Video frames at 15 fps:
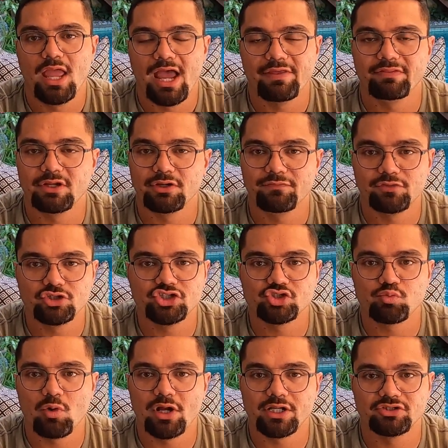And then if you're
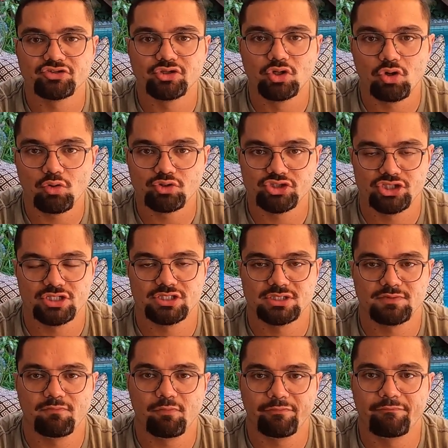just wanting to go
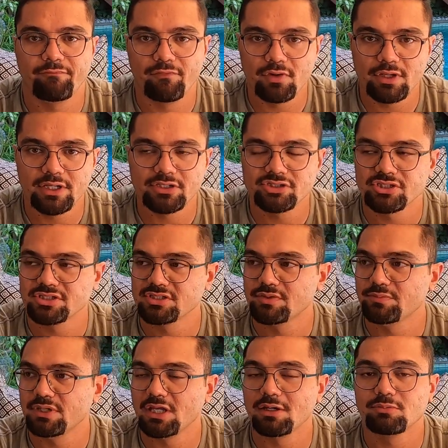just for fun, just to
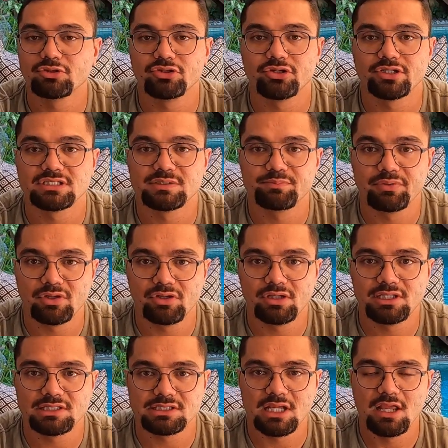be able to
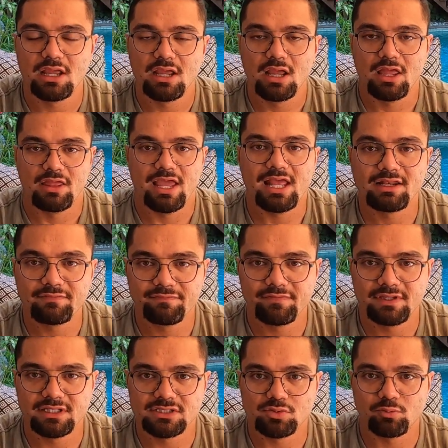experience
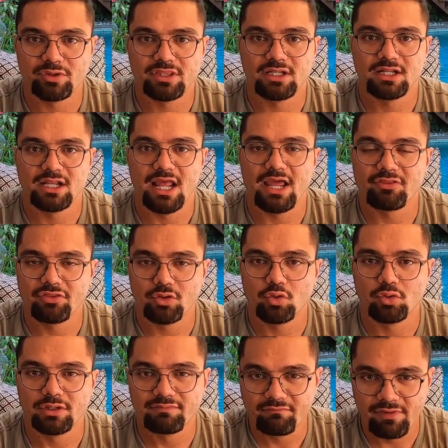elephants within an
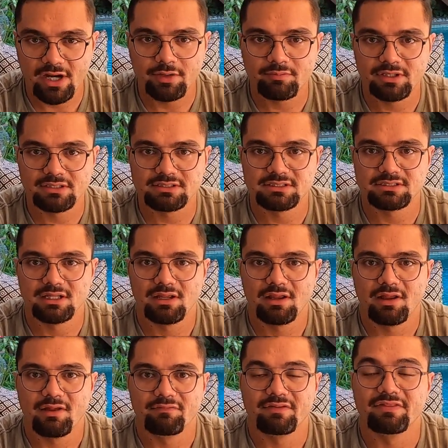ethical environment,
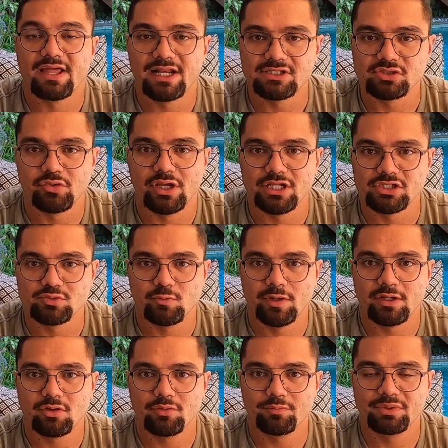then that is great as
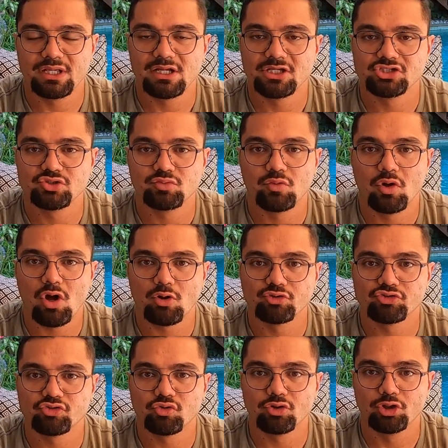well, because you will
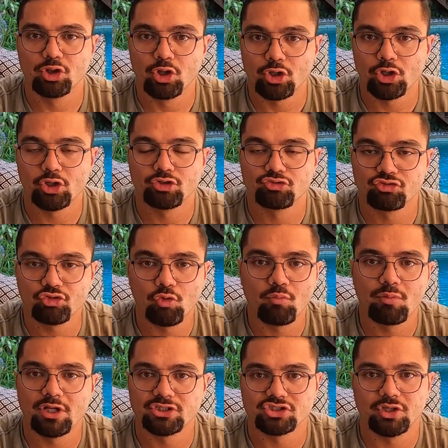also learn so
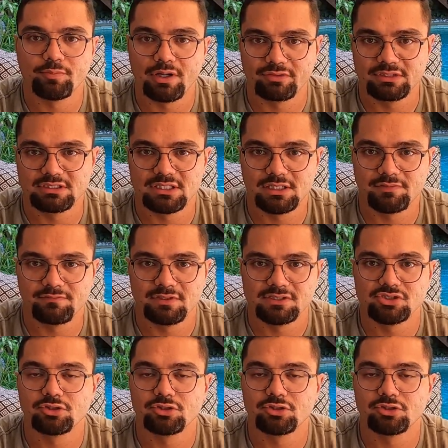much about these elephants.